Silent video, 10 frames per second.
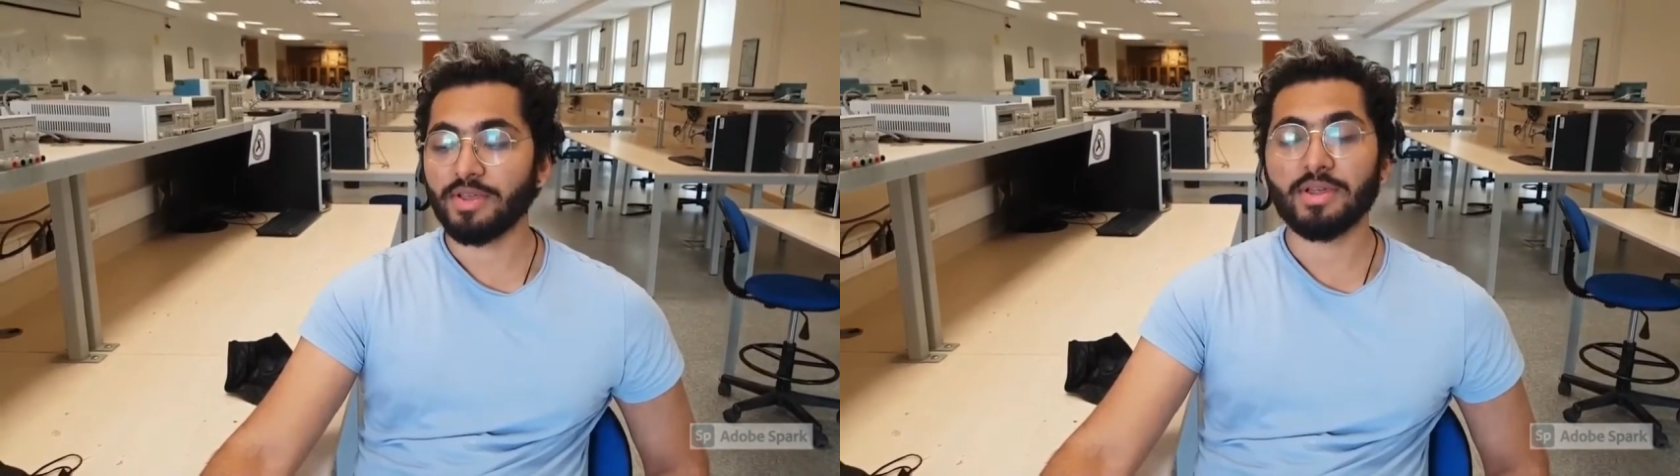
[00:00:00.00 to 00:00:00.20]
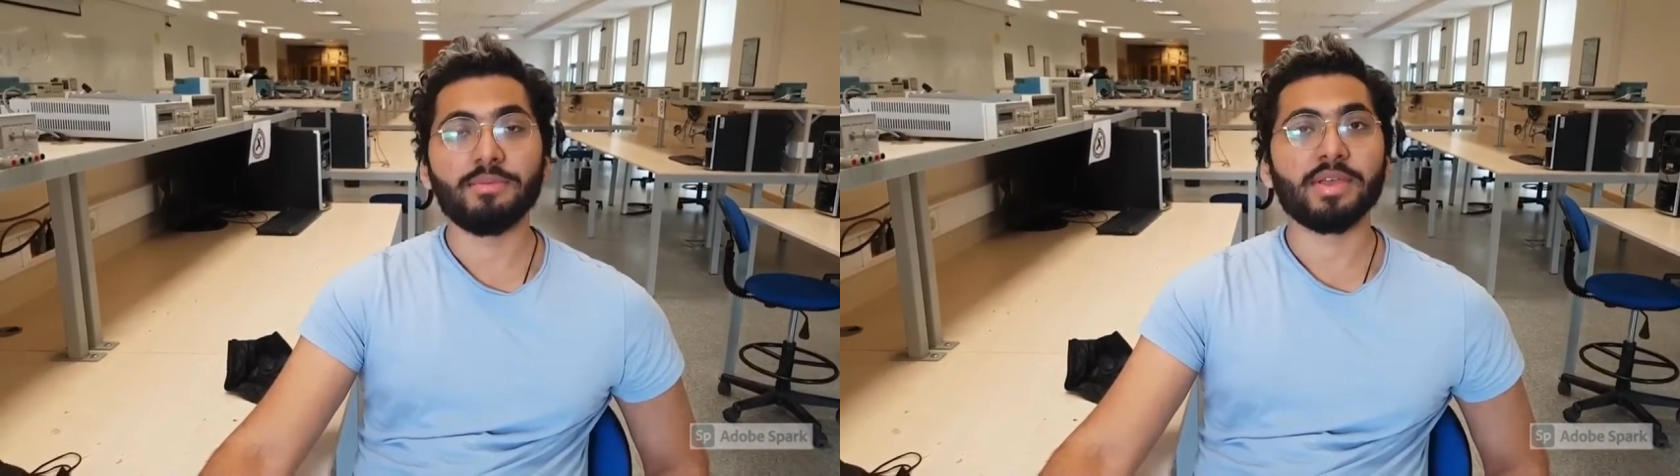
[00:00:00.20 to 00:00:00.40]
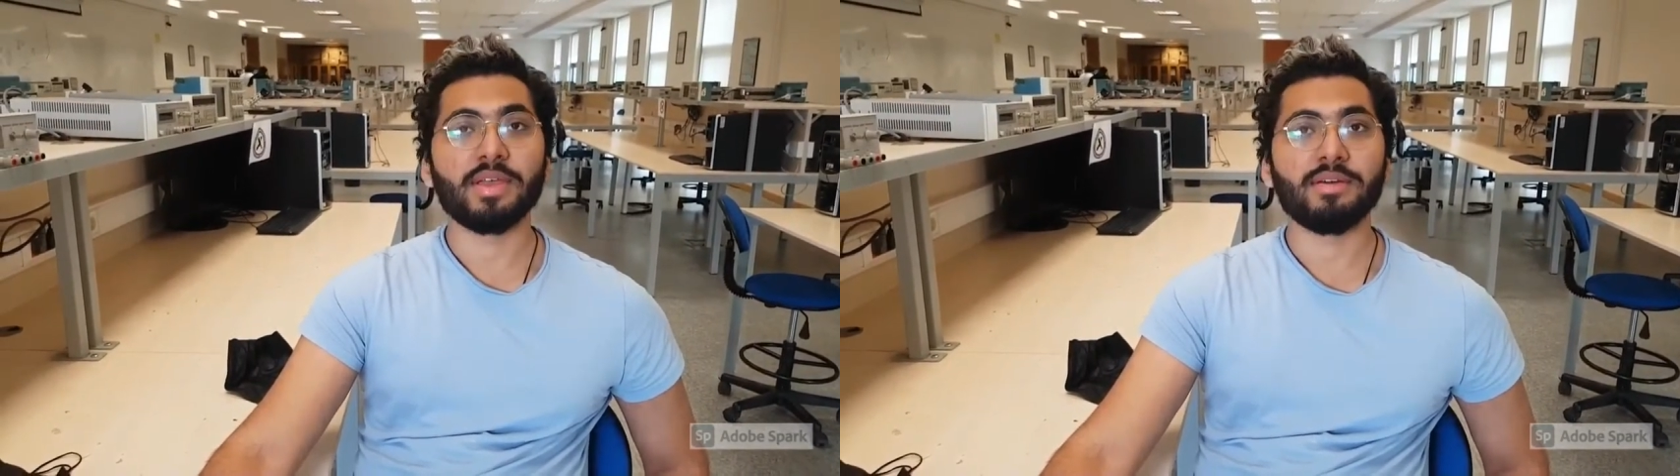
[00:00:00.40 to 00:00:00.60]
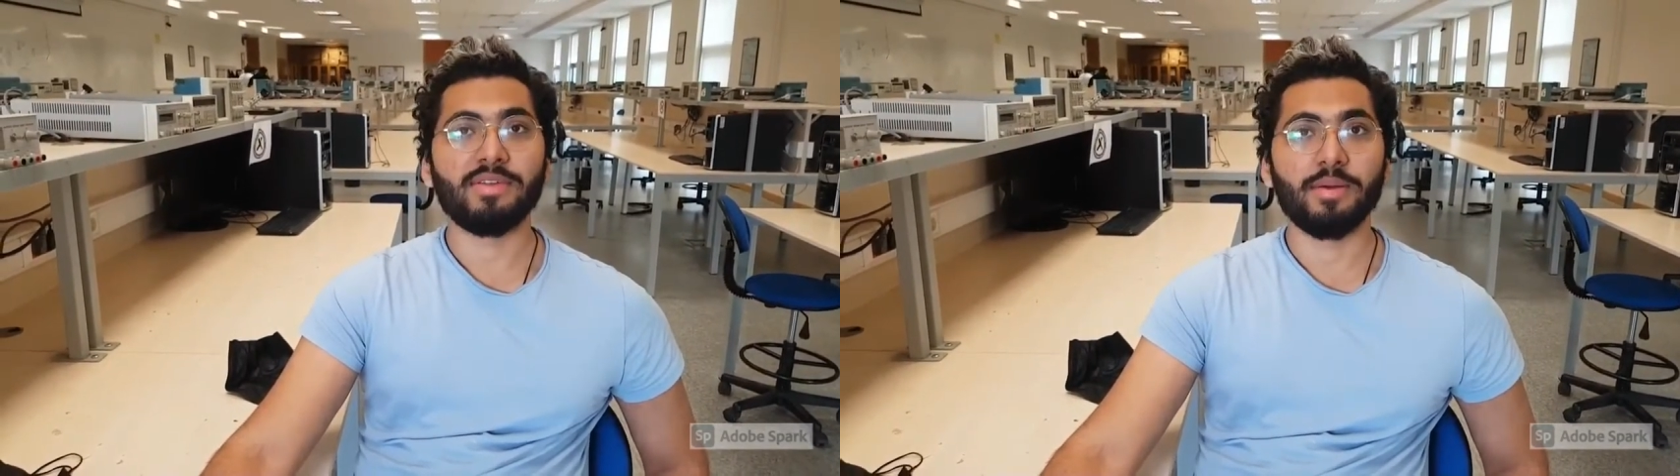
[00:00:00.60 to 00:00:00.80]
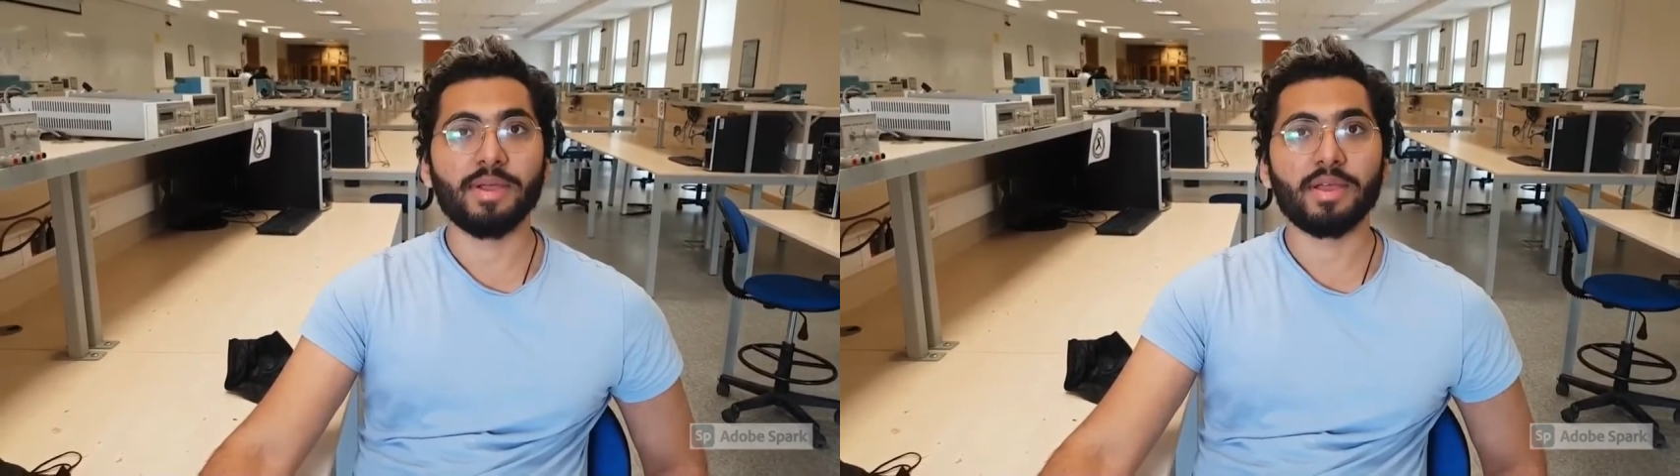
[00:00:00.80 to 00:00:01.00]
are making a
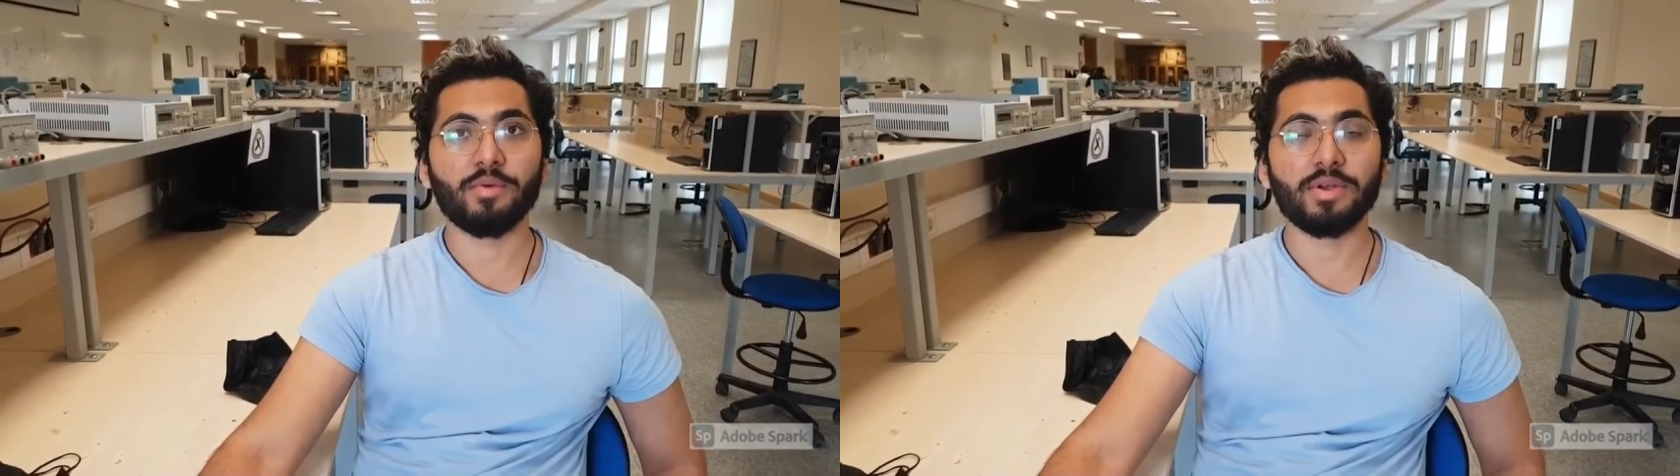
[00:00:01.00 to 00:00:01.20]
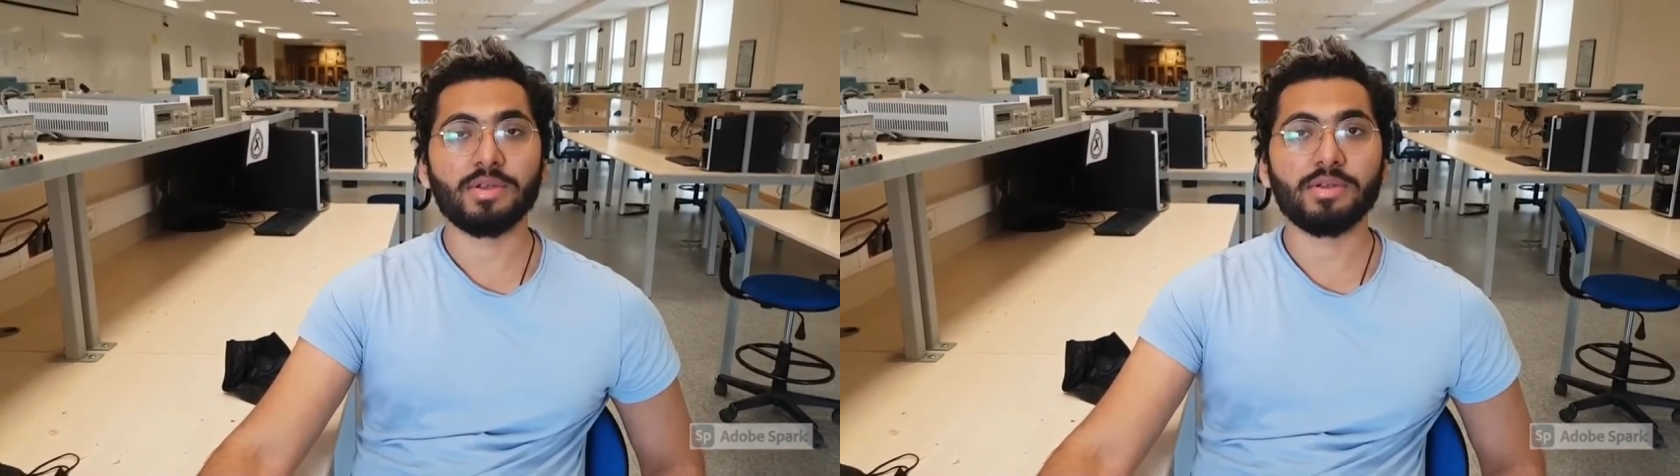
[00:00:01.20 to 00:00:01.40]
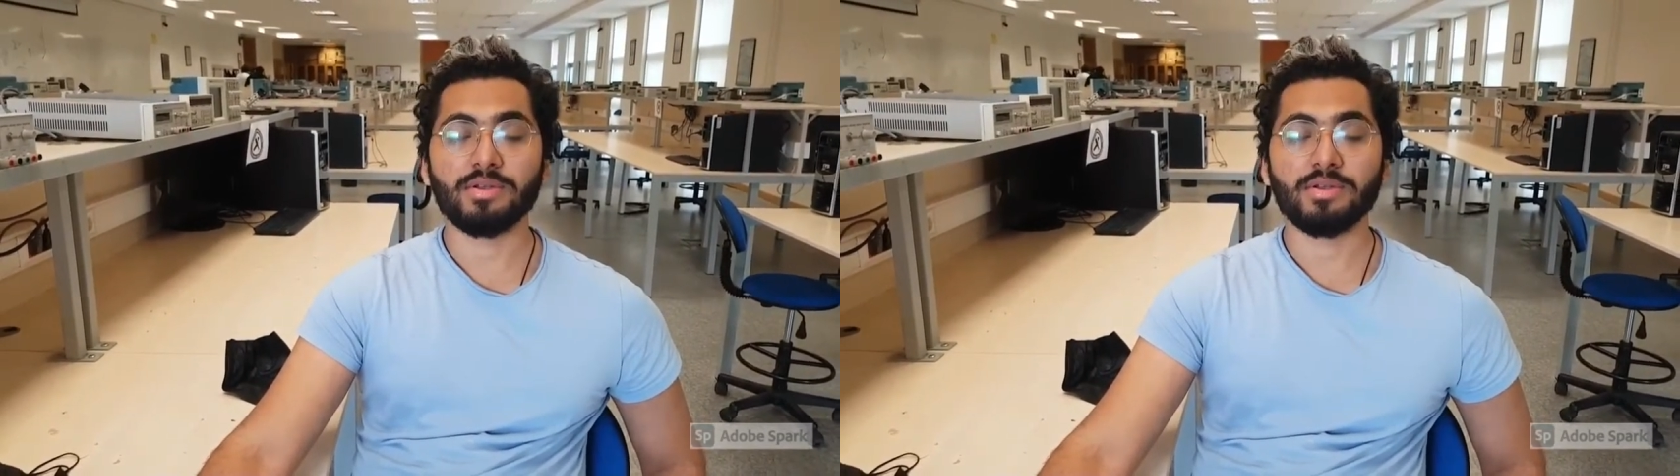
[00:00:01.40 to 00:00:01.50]
flyback converter